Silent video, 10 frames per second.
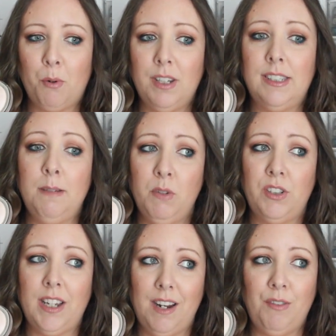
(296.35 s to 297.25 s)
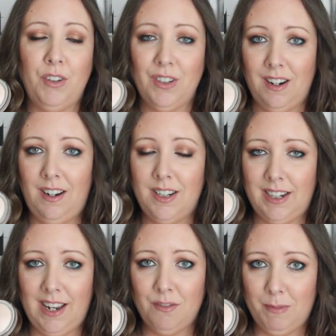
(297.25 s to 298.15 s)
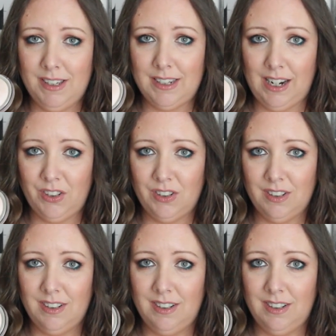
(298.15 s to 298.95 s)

pretty much every other highlight I have in my stash.